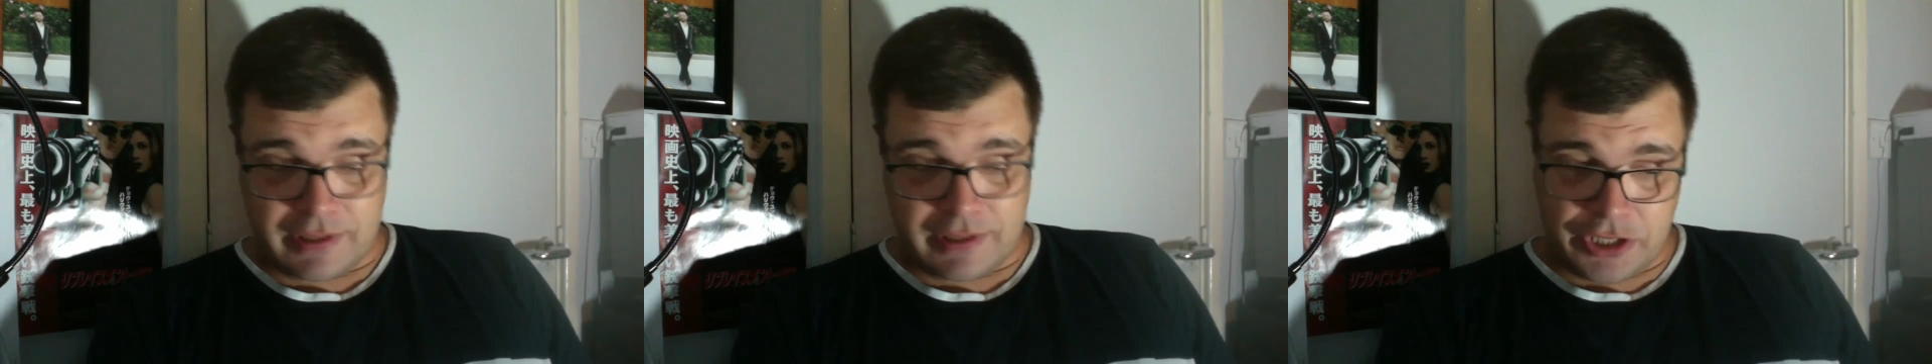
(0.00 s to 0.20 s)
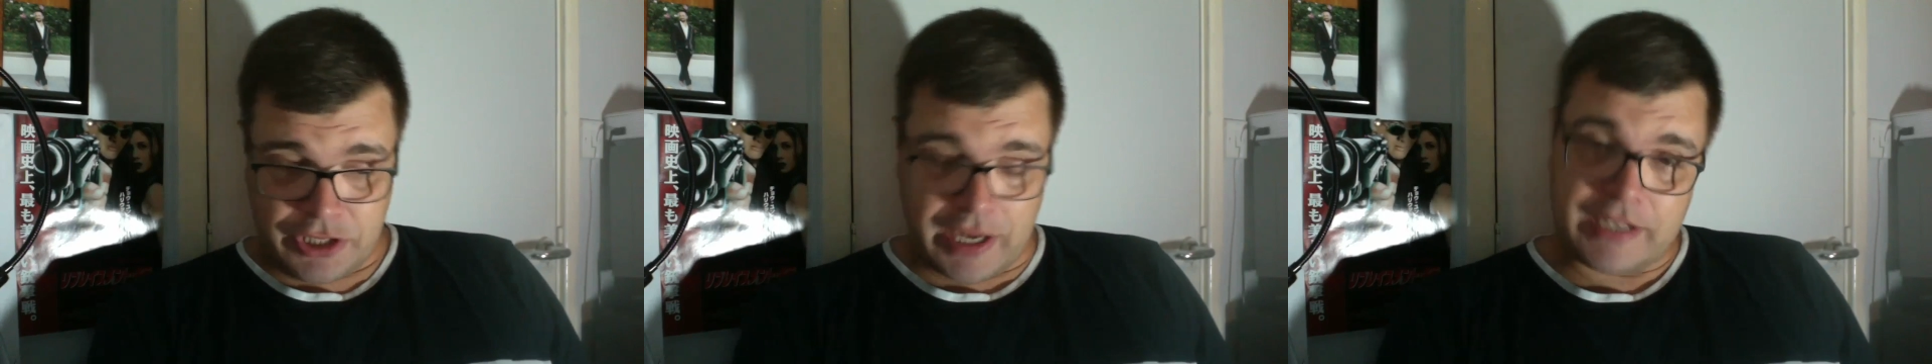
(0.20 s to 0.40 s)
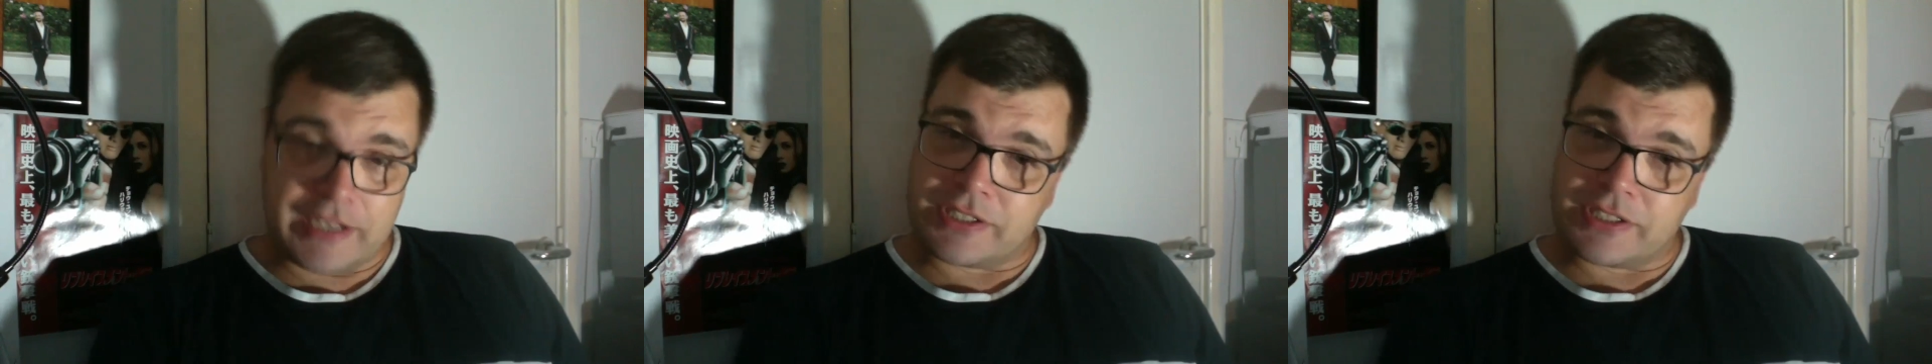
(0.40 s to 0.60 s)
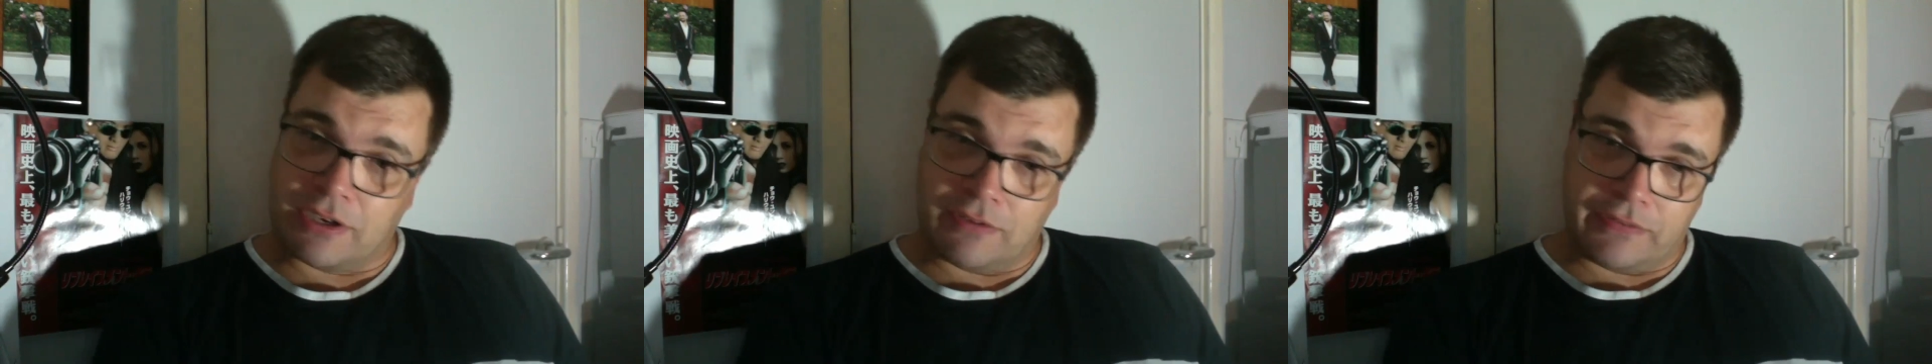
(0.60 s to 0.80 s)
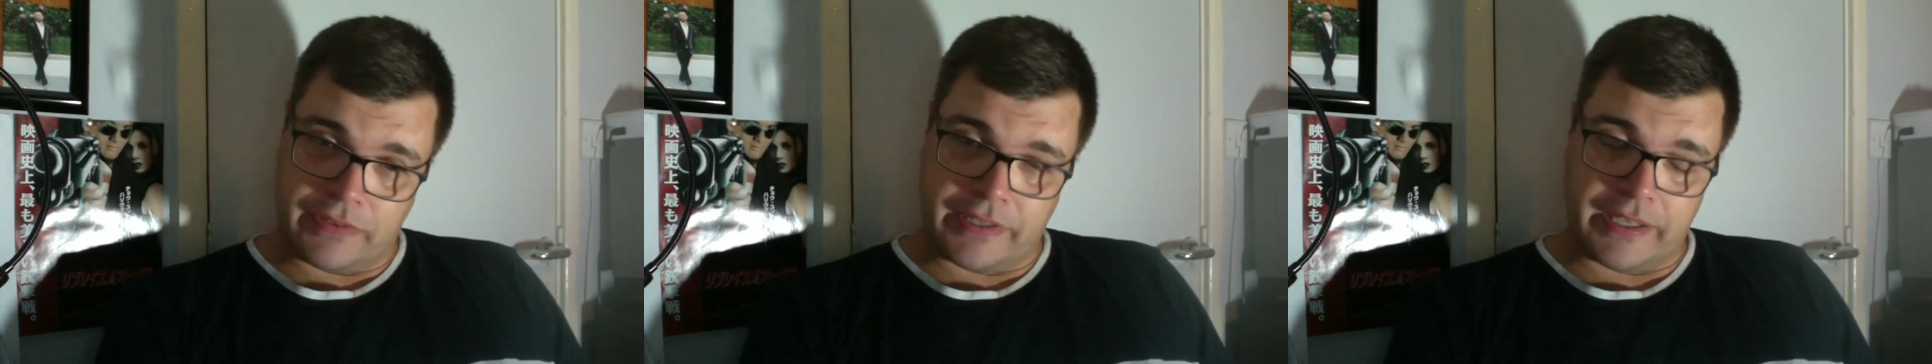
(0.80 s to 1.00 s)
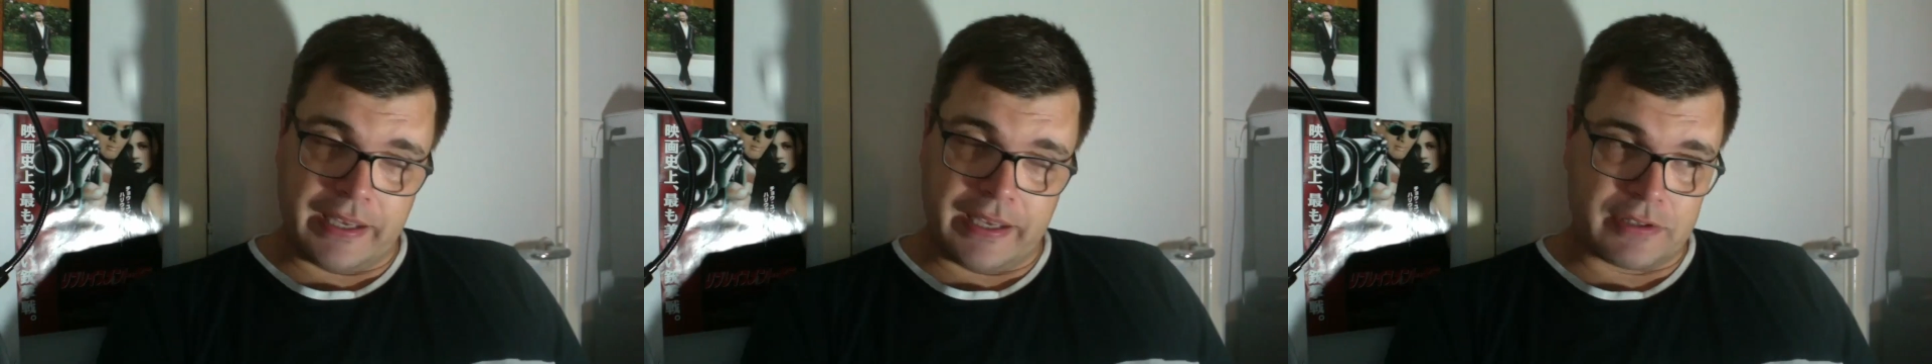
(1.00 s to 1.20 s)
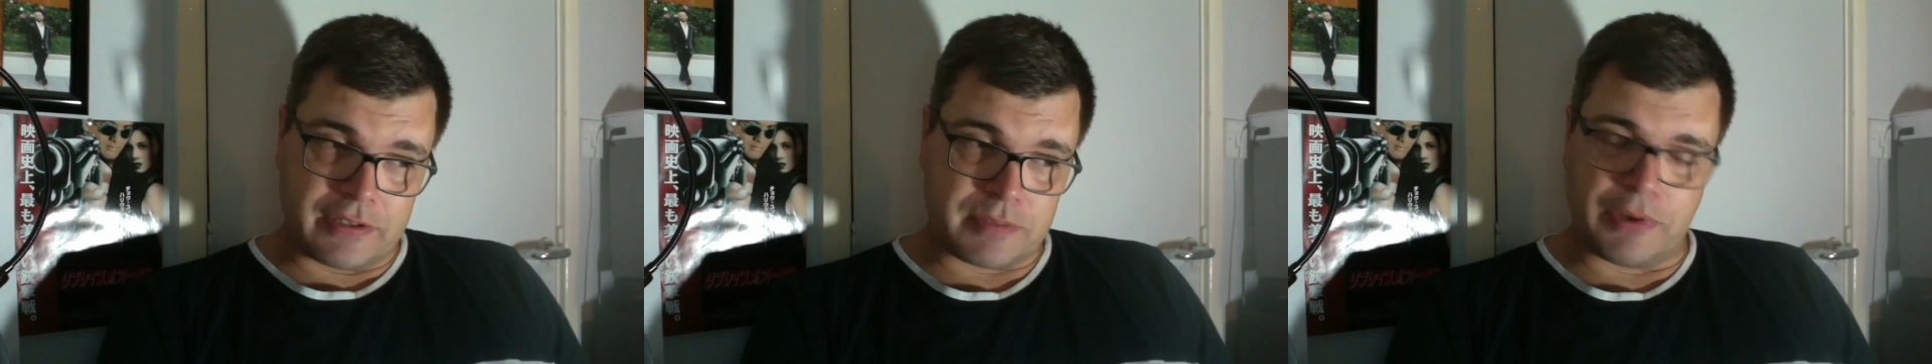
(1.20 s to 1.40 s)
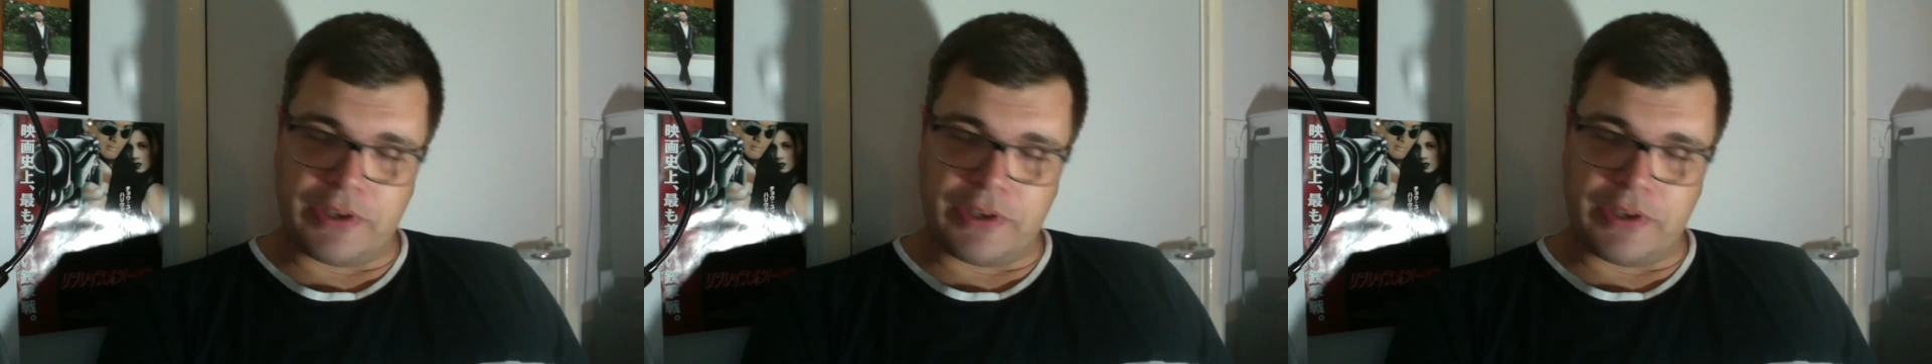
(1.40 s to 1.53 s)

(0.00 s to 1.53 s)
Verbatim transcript: changed over the years, but